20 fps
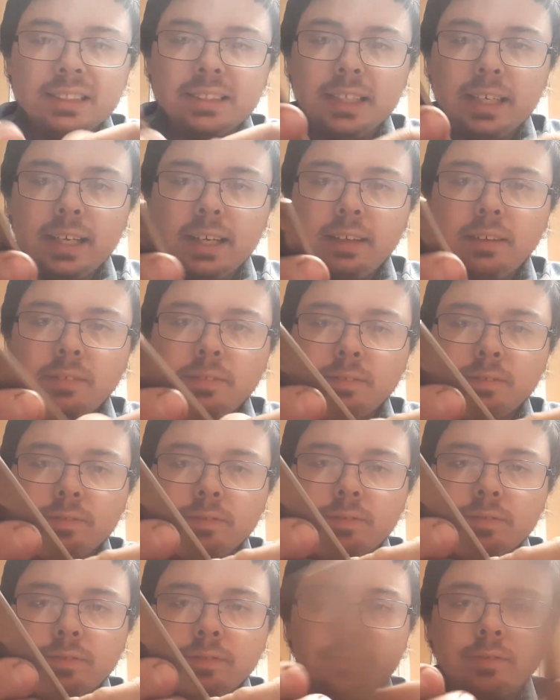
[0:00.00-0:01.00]
did.
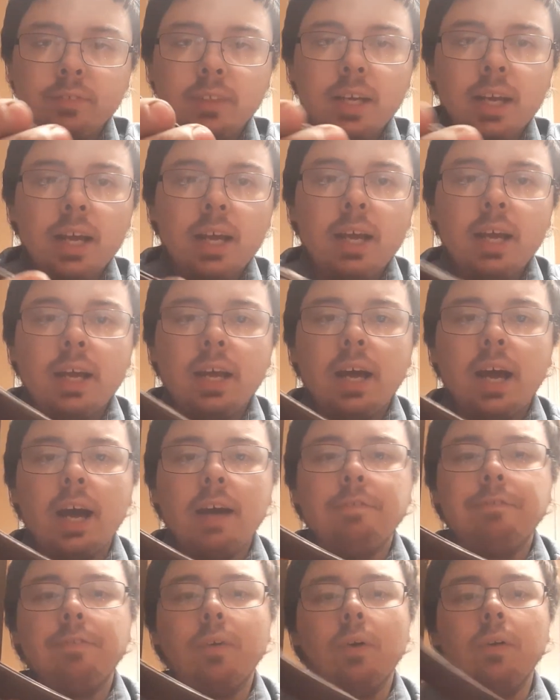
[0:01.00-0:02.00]
I
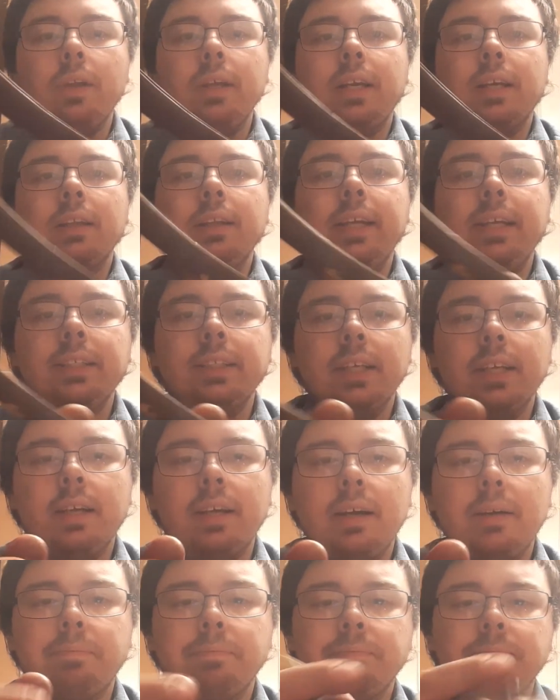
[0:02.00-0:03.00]
fully cleaned it
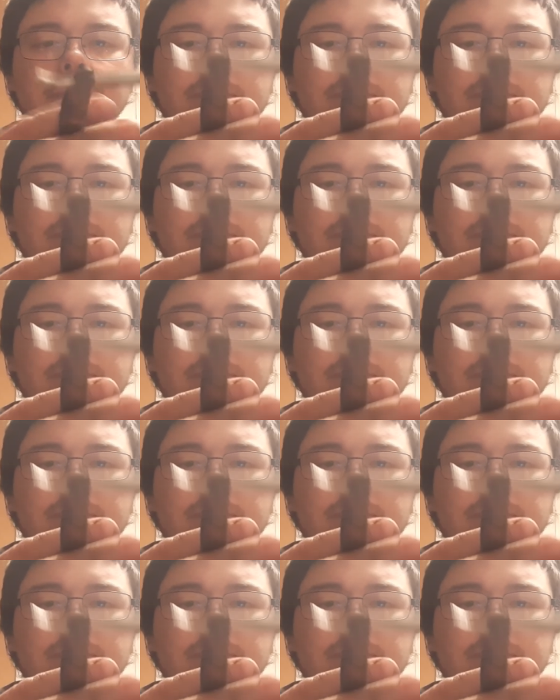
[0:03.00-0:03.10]
up,